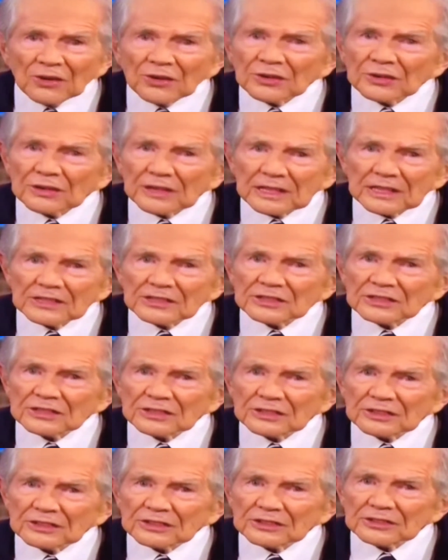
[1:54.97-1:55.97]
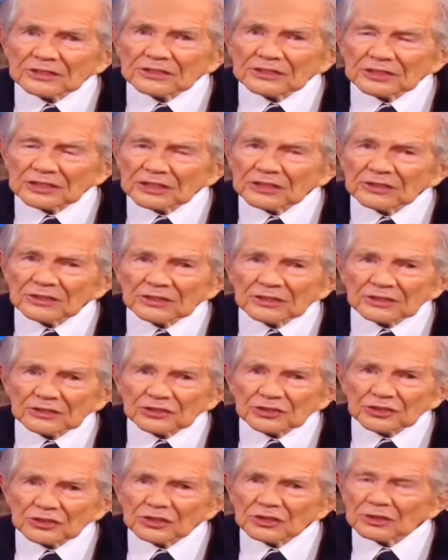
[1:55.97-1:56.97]
on these
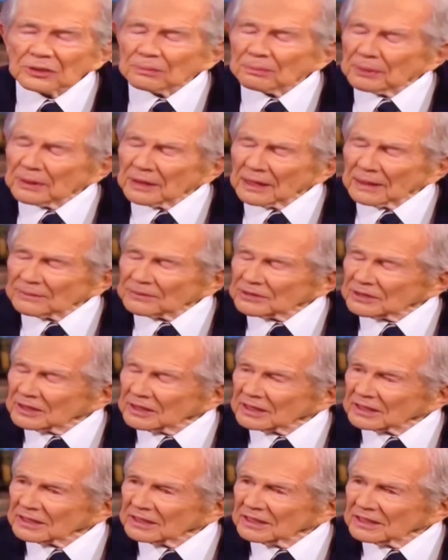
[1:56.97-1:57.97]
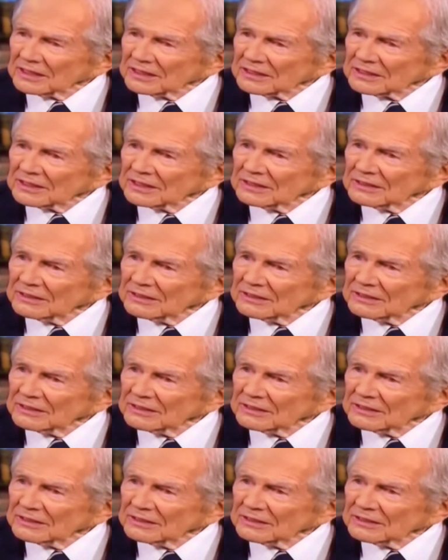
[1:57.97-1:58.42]
cereals, sugar pops, and that kind of